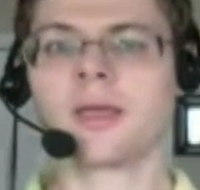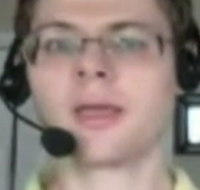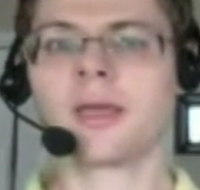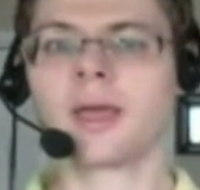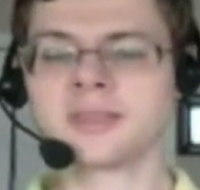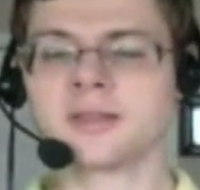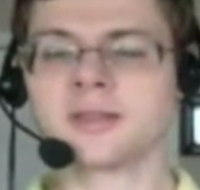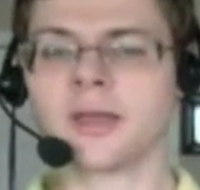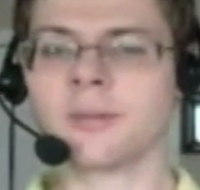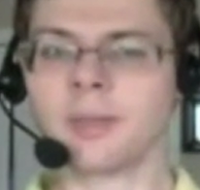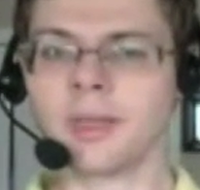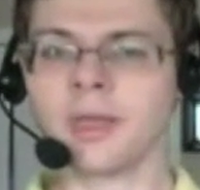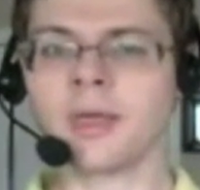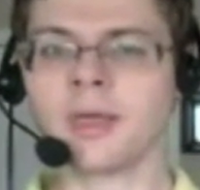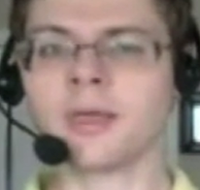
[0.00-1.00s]
has an
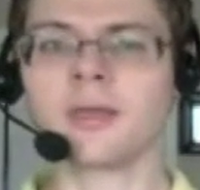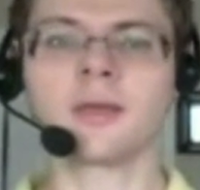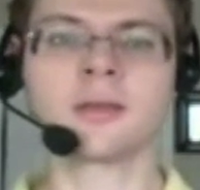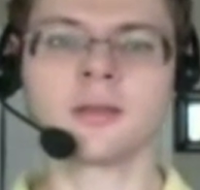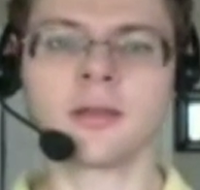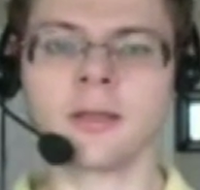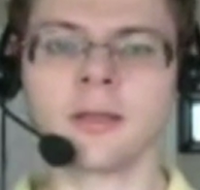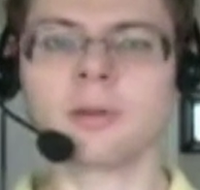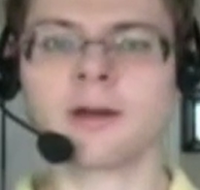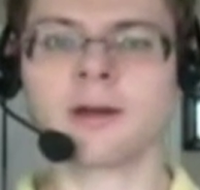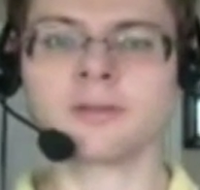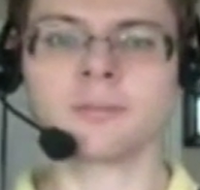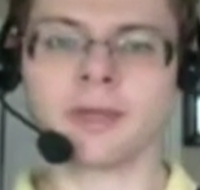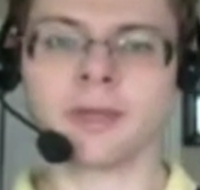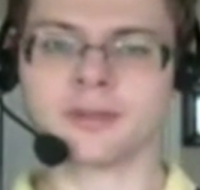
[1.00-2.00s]
MBA in
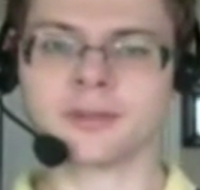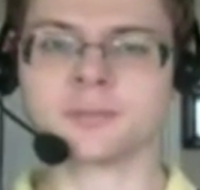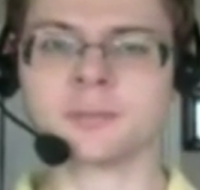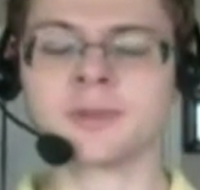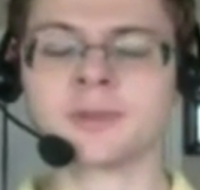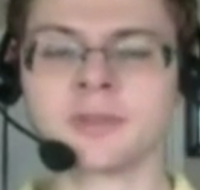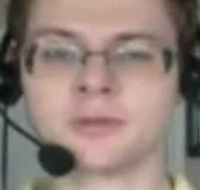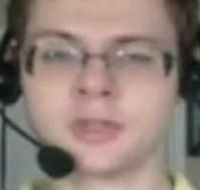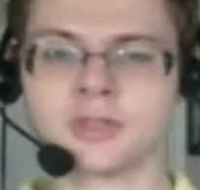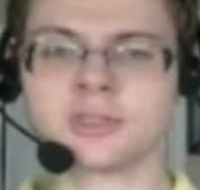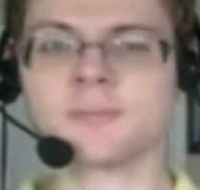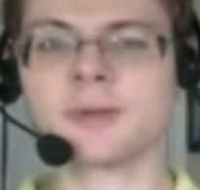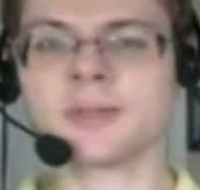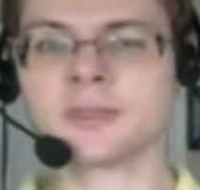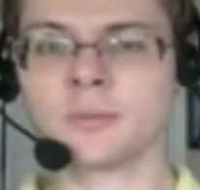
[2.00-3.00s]
nonprofit management, so she
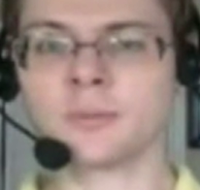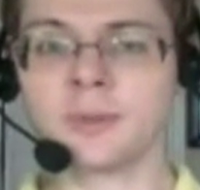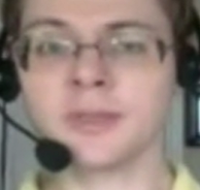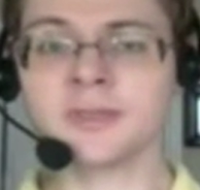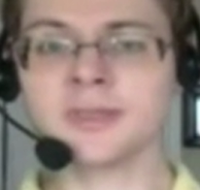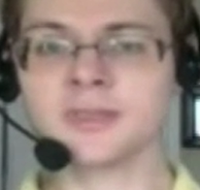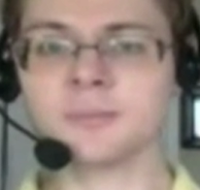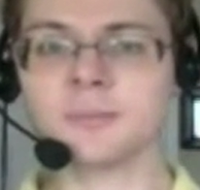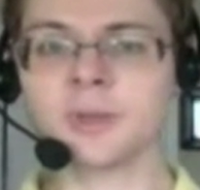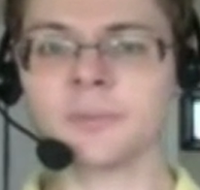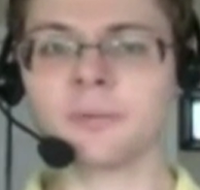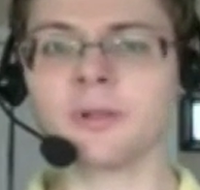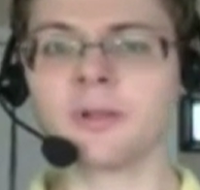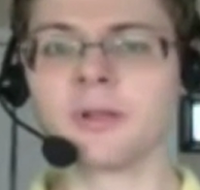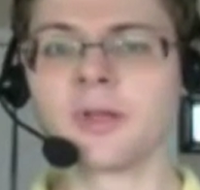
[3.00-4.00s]
speaks to business
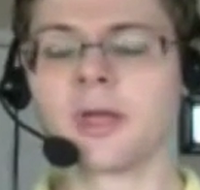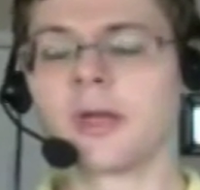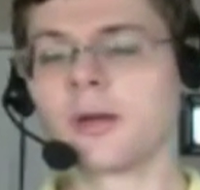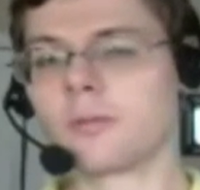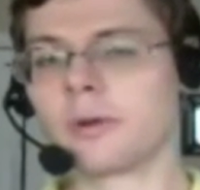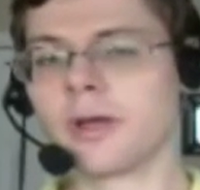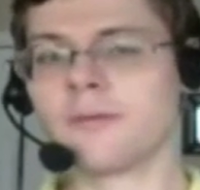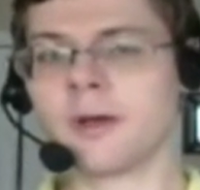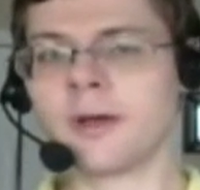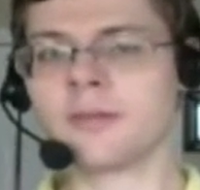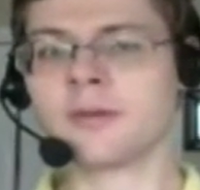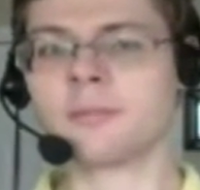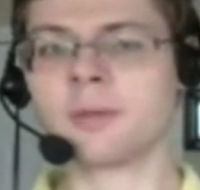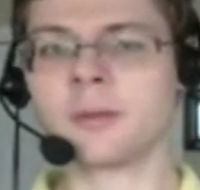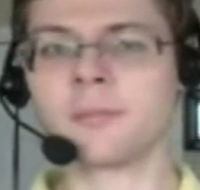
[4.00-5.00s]
people. We have
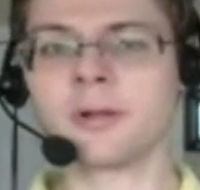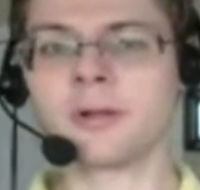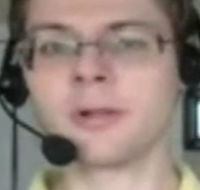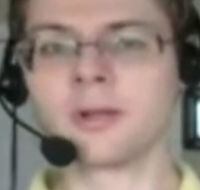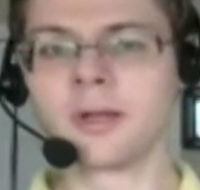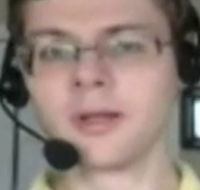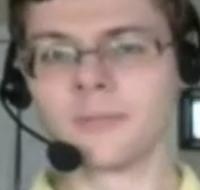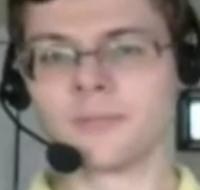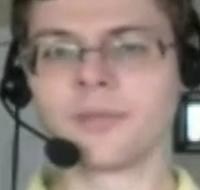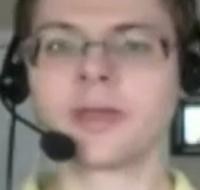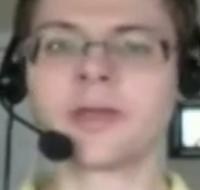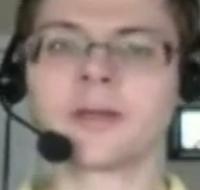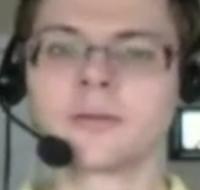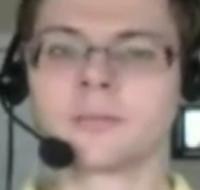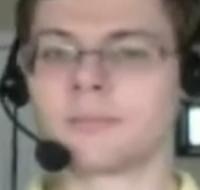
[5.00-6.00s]
other people
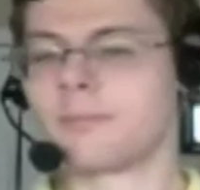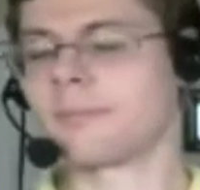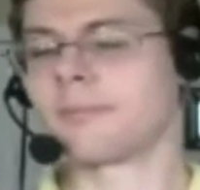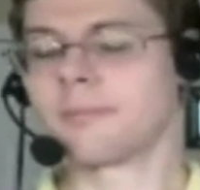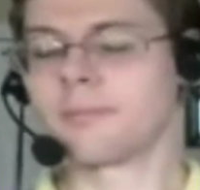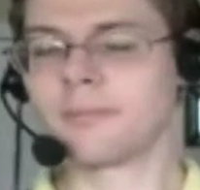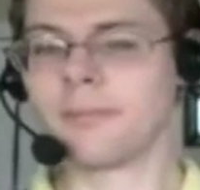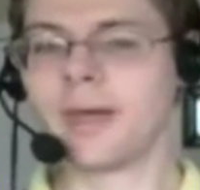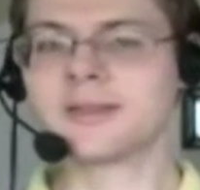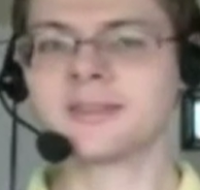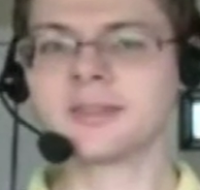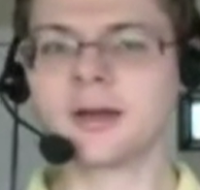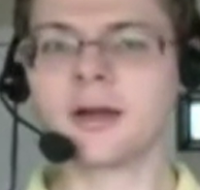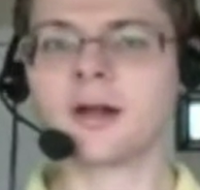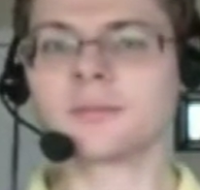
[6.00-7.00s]
like
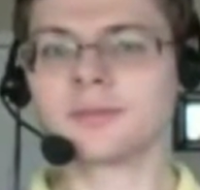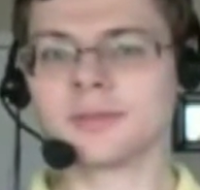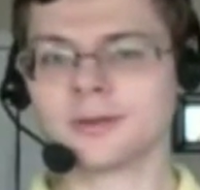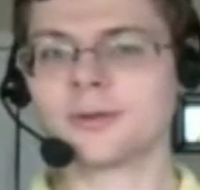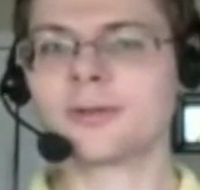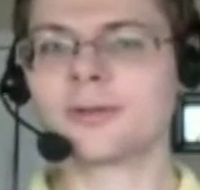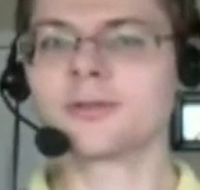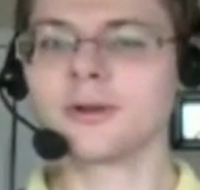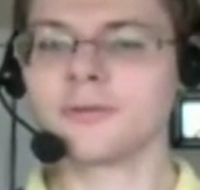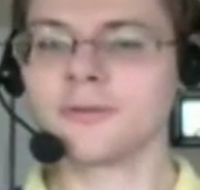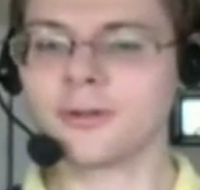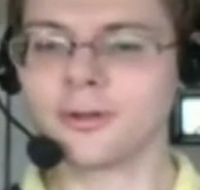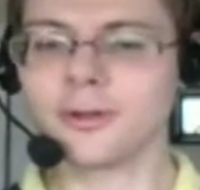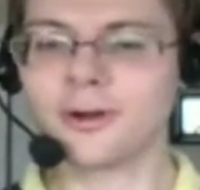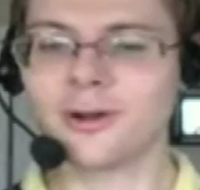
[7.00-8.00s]
Max Harms, who you
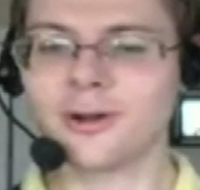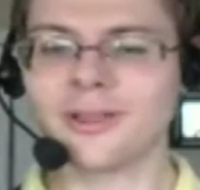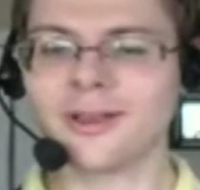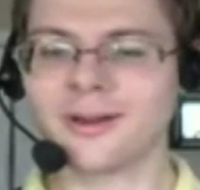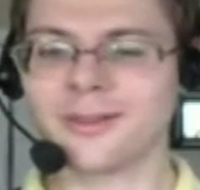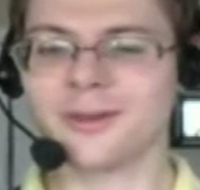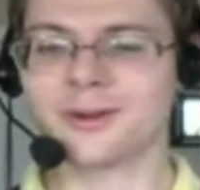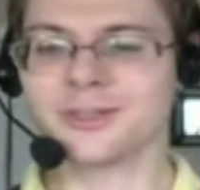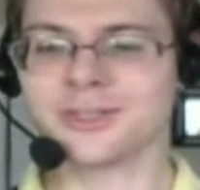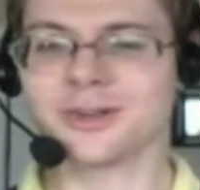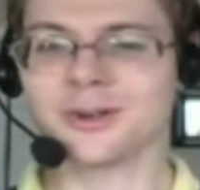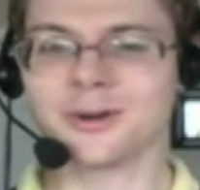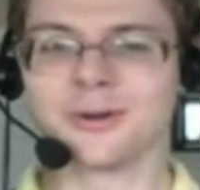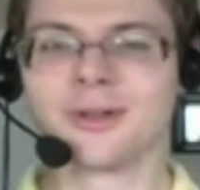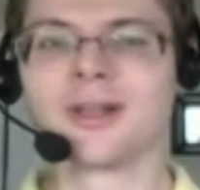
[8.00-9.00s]
interviewed earlier in your
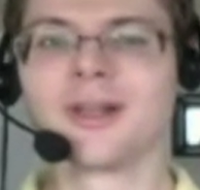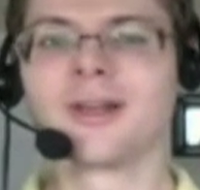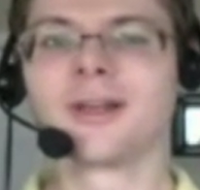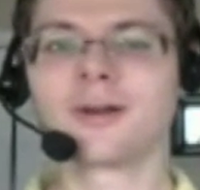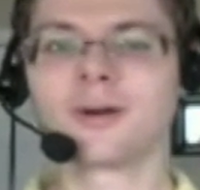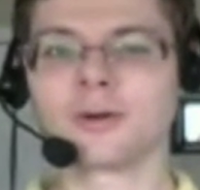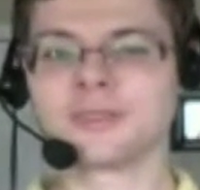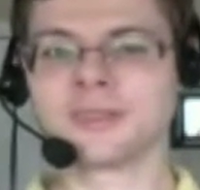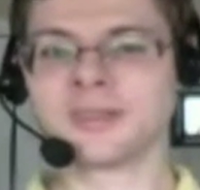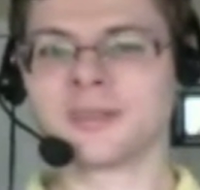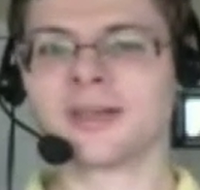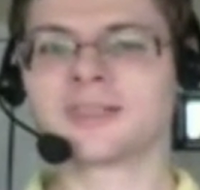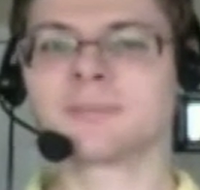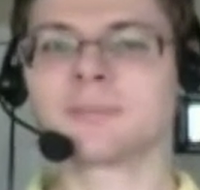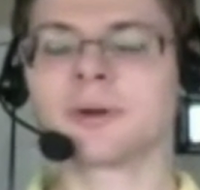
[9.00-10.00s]
show, who is an
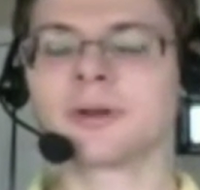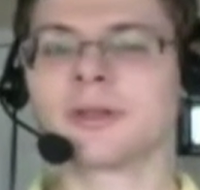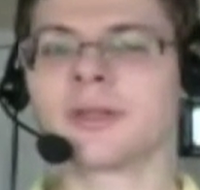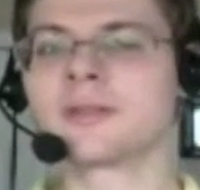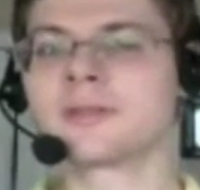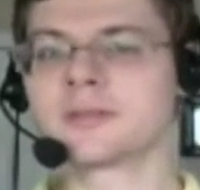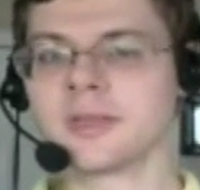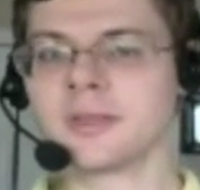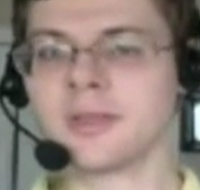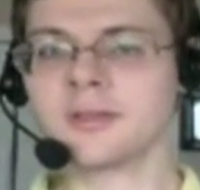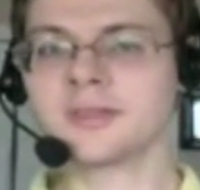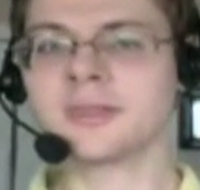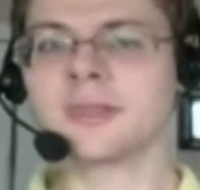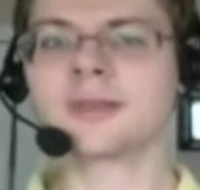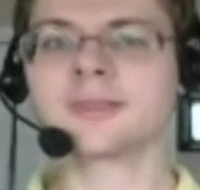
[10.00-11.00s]
expert in
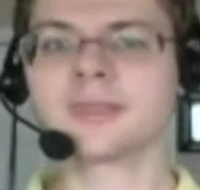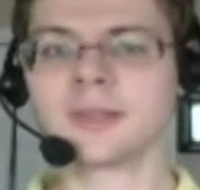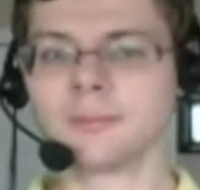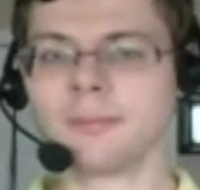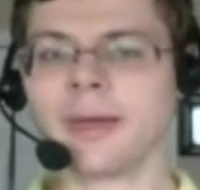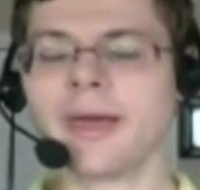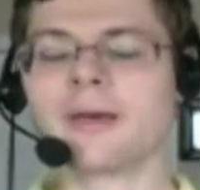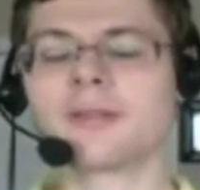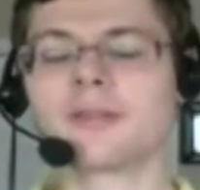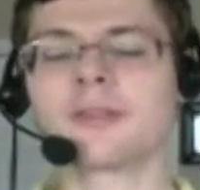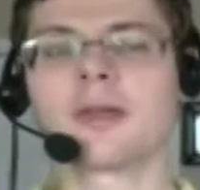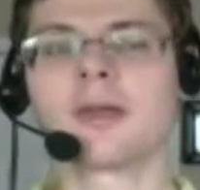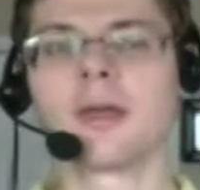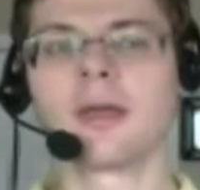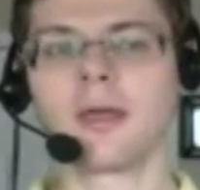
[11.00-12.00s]
statistics and math
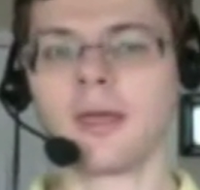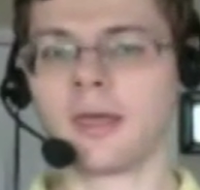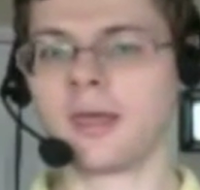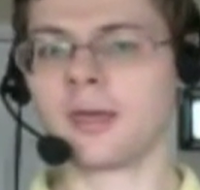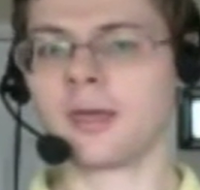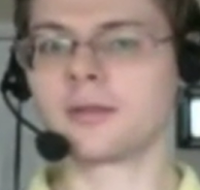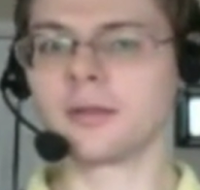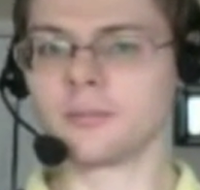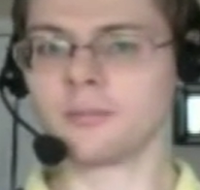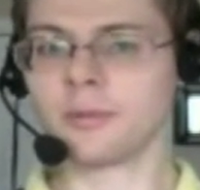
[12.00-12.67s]
and in